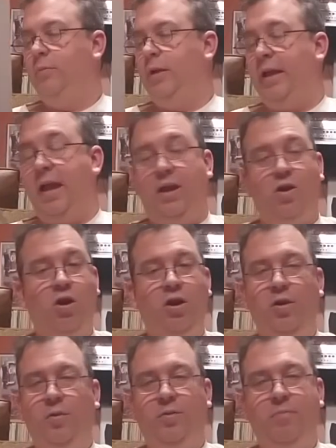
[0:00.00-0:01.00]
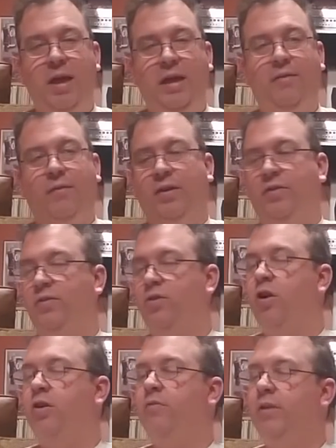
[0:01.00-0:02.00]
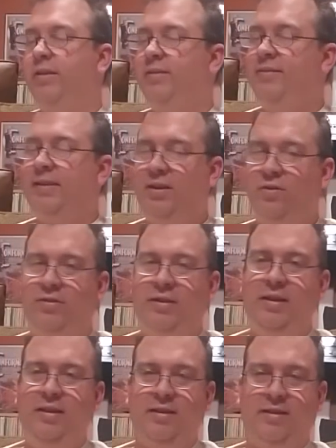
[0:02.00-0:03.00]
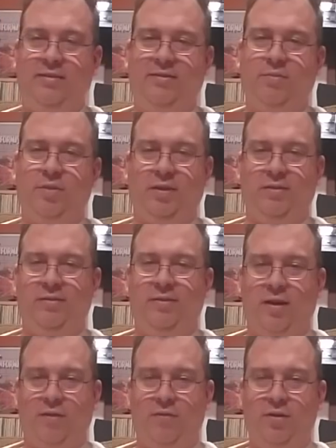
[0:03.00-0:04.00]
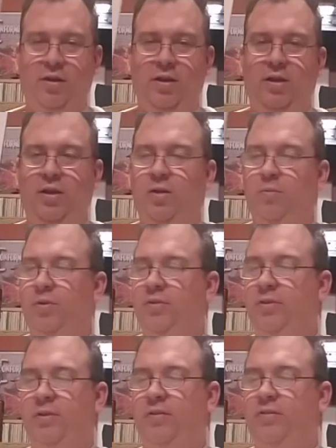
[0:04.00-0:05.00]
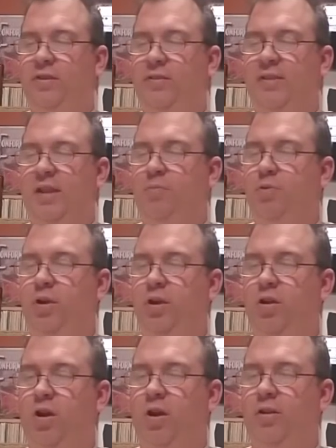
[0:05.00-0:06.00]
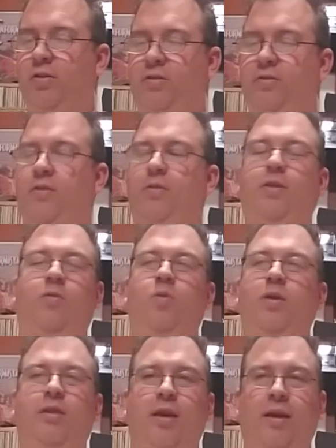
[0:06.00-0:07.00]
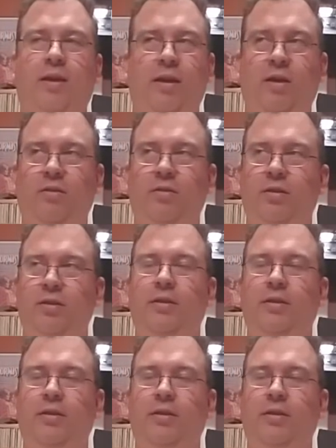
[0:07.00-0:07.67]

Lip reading: Again, hard to know what to make of it because it's hard to really sink your teeth into some of this stuff. But sometimes you just like putting it on and just go like, "What the hell?"